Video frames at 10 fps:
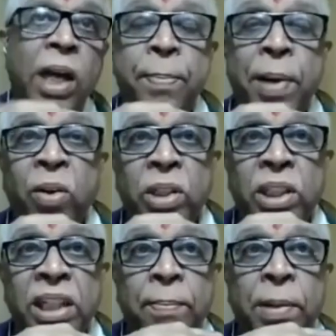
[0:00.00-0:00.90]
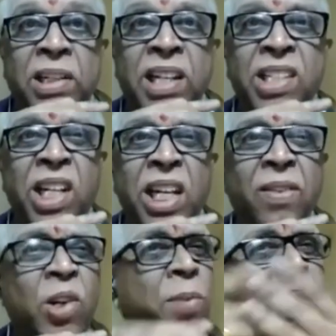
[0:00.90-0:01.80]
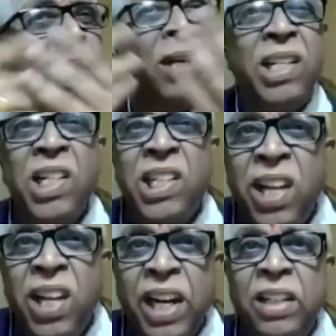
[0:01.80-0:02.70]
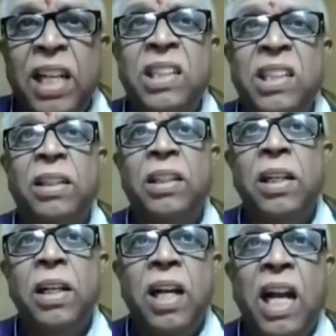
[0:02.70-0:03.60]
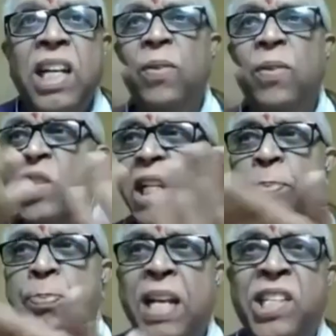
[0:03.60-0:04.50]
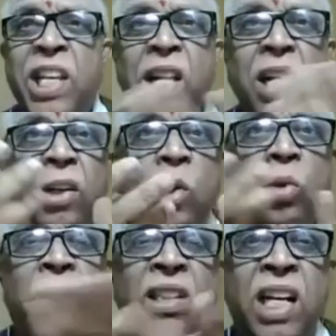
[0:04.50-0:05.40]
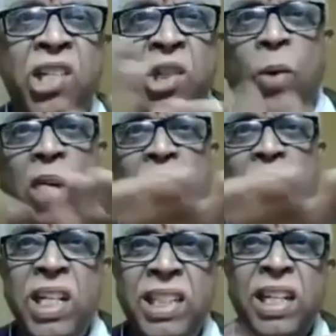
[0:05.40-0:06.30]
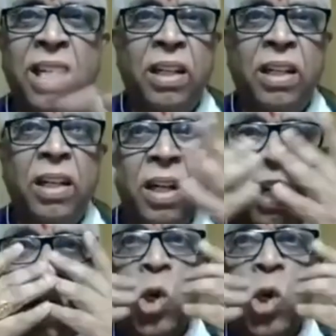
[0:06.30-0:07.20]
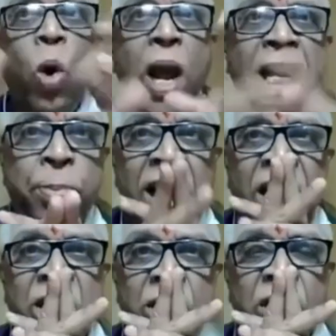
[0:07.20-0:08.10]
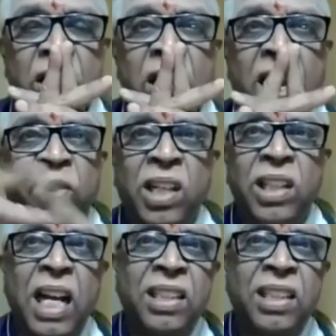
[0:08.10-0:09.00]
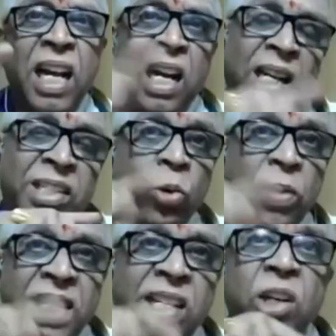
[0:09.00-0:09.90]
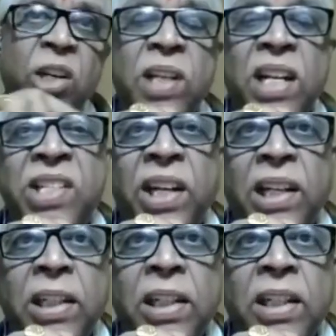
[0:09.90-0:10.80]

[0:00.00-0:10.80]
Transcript: had Bhagavad Gita, but Sanjaya was merely just hearing it, that's it. And he was just passing to Dhritarashtra whatever he heard, no explanations. If Dhritarashtra asked a question to Sanjaya,